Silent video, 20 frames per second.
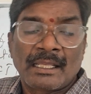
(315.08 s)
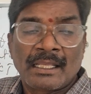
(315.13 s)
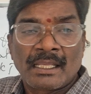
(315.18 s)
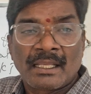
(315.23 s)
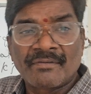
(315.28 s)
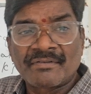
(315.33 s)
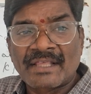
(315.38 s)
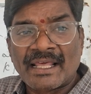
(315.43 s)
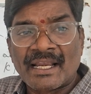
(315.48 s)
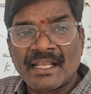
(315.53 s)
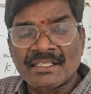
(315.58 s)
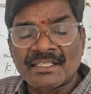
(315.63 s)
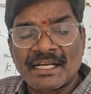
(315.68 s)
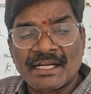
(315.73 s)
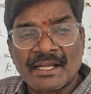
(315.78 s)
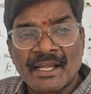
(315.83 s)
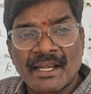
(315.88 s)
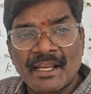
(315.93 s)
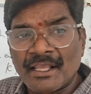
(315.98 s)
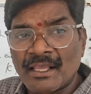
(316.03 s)
If there is
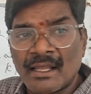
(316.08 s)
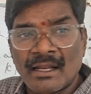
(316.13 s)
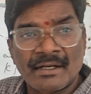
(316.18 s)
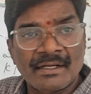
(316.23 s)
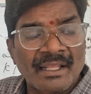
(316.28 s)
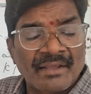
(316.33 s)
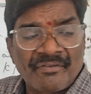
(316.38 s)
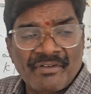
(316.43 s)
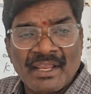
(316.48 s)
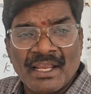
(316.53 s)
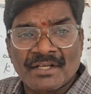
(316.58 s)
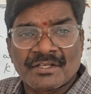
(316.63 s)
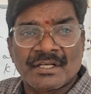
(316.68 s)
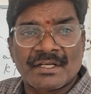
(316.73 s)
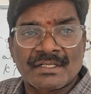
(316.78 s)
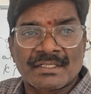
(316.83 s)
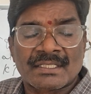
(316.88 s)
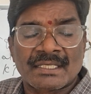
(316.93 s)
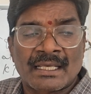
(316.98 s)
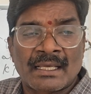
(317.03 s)
a
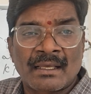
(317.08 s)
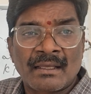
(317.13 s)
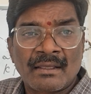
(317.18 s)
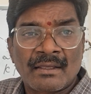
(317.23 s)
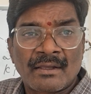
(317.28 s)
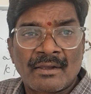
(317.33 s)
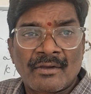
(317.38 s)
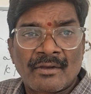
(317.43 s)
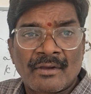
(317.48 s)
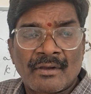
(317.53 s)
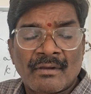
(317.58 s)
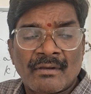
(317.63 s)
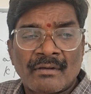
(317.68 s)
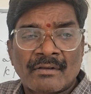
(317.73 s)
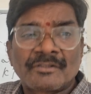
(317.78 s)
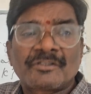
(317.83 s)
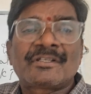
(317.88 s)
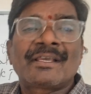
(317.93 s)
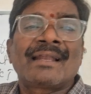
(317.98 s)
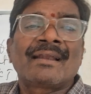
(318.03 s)
deviations,
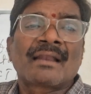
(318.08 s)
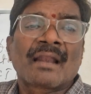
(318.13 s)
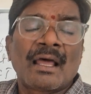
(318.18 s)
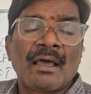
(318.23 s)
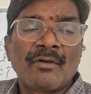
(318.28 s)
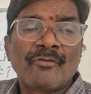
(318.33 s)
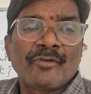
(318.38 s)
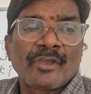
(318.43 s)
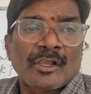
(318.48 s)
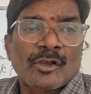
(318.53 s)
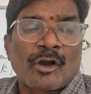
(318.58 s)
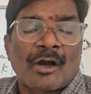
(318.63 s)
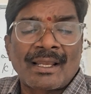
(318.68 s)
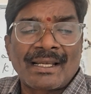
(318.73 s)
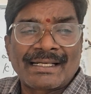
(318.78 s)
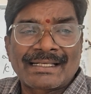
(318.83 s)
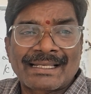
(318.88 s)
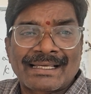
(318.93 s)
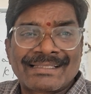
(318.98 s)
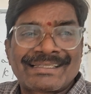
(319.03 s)
general, we call
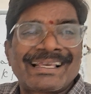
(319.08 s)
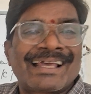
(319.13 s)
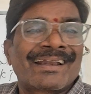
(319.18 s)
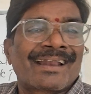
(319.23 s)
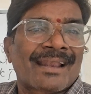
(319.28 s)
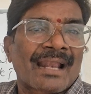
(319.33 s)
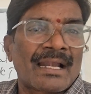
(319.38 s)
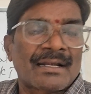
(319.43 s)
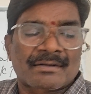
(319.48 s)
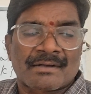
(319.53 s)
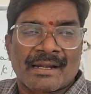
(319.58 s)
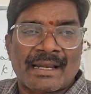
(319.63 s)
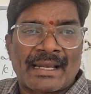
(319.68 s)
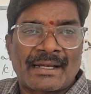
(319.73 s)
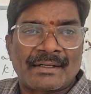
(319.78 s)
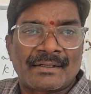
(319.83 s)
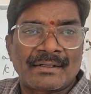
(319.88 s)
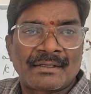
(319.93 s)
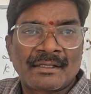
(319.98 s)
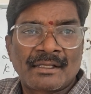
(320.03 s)
it a general
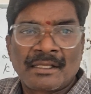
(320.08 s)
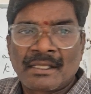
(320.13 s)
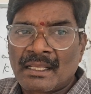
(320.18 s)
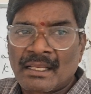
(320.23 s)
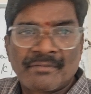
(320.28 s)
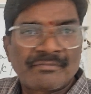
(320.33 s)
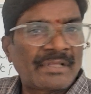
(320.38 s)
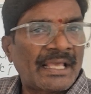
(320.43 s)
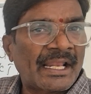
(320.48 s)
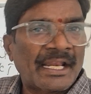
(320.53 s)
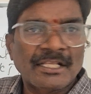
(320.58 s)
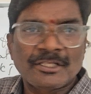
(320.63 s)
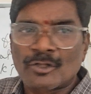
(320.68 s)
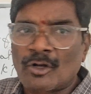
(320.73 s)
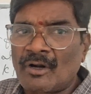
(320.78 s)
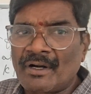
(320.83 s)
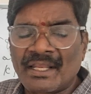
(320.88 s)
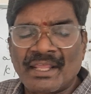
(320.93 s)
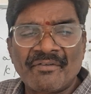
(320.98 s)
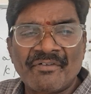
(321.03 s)
trend. If there is
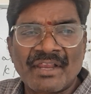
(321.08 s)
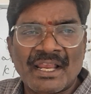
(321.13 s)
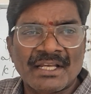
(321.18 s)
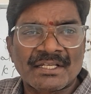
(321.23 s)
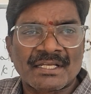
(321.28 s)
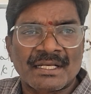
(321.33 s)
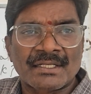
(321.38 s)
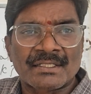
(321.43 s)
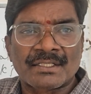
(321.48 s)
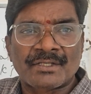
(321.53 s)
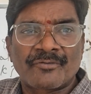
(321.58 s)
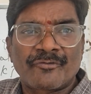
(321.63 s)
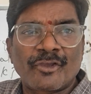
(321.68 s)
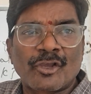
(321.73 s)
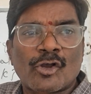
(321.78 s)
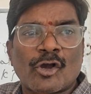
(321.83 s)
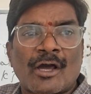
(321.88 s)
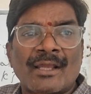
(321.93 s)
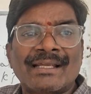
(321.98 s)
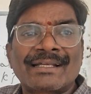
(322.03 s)
no deviations, we
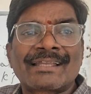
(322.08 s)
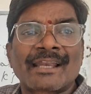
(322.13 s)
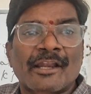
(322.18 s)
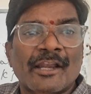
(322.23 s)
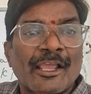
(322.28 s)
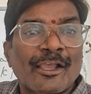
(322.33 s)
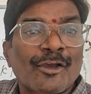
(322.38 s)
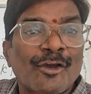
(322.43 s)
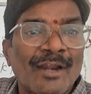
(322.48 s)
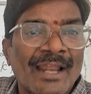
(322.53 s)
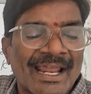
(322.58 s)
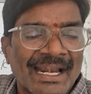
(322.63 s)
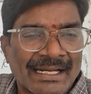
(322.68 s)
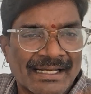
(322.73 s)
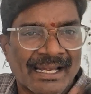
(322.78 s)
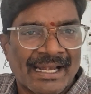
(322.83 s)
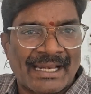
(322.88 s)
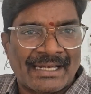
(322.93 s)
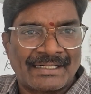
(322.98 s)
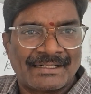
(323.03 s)
call it a
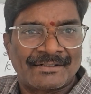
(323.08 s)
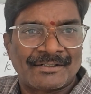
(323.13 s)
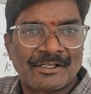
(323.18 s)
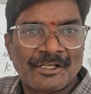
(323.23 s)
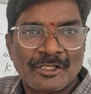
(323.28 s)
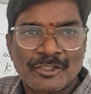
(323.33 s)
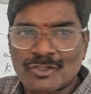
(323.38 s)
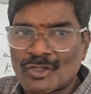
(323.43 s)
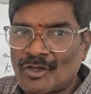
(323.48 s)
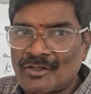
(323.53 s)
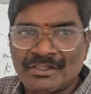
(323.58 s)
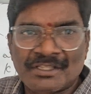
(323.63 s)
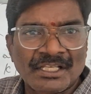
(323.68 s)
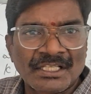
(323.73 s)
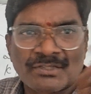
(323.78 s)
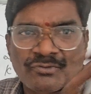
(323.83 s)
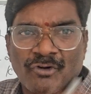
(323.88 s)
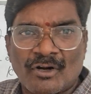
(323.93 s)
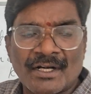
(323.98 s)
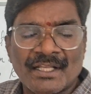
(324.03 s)
regular trend. So
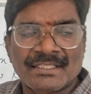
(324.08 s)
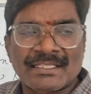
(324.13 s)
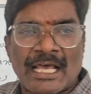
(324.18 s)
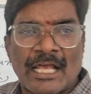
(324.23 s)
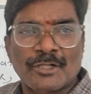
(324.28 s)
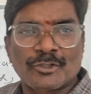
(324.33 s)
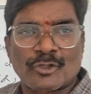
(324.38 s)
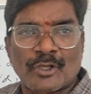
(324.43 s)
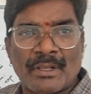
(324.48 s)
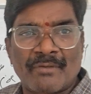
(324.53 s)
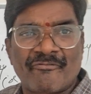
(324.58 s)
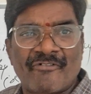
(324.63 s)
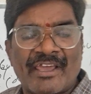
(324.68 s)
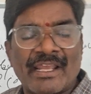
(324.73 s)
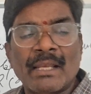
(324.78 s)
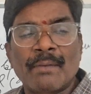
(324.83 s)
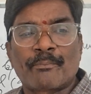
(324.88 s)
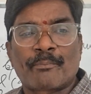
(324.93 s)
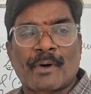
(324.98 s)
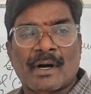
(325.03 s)
this word is also
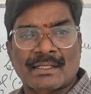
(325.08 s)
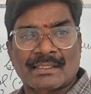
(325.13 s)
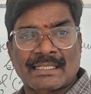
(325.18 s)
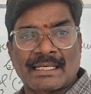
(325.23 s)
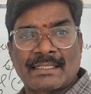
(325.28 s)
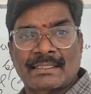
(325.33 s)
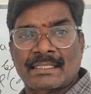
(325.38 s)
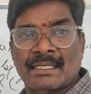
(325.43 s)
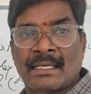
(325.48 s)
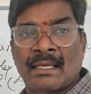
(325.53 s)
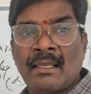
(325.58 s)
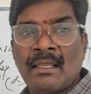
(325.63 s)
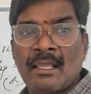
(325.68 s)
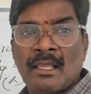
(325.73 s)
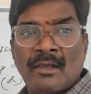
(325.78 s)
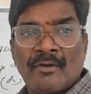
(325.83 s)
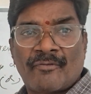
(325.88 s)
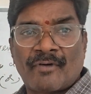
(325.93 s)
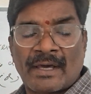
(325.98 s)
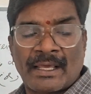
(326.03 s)
very important
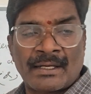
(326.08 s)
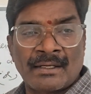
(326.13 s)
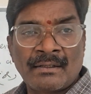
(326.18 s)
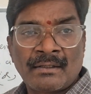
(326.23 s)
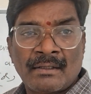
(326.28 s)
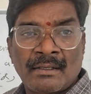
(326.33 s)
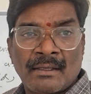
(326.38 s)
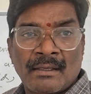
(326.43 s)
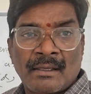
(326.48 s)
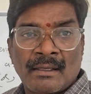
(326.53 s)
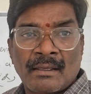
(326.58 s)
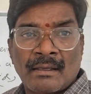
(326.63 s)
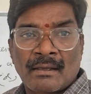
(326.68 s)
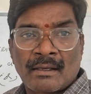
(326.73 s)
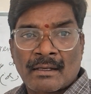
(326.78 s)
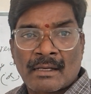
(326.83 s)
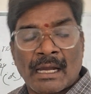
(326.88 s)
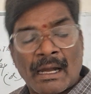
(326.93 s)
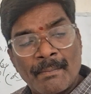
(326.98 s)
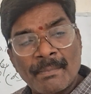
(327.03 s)
for
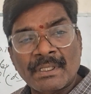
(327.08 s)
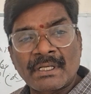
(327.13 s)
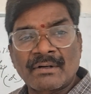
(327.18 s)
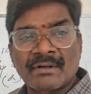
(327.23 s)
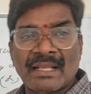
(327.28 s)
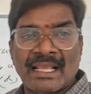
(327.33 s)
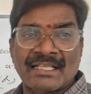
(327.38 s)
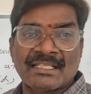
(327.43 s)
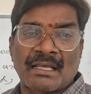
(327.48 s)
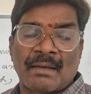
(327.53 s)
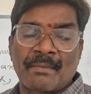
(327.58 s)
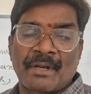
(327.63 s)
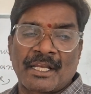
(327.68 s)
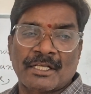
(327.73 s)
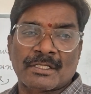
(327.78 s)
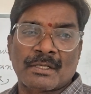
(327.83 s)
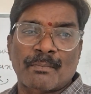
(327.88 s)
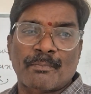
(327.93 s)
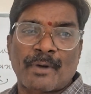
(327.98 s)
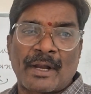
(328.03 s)
competitive
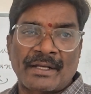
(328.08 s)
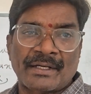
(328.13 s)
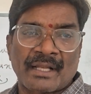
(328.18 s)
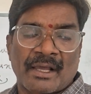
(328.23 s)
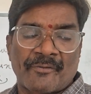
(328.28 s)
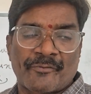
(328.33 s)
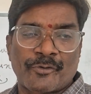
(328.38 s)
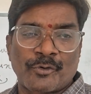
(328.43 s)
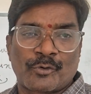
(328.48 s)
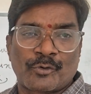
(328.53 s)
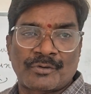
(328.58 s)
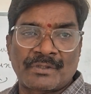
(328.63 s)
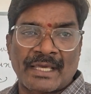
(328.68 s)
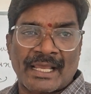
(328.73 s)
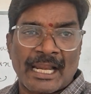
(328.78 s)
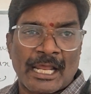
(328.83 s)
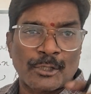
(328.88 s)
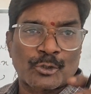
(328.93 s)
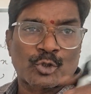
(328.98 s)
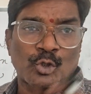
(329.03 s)
examination point of view.
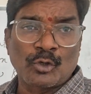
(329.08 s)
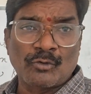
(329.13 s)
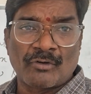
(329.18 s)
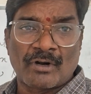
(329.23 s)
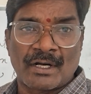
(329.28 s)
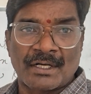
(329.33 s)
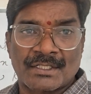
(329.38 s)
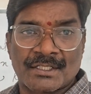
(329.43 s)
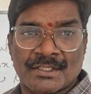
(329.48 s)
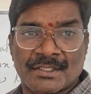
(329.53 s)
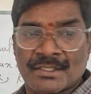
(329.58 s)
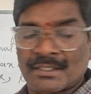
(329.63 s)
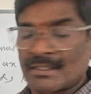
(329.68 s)
There are two words.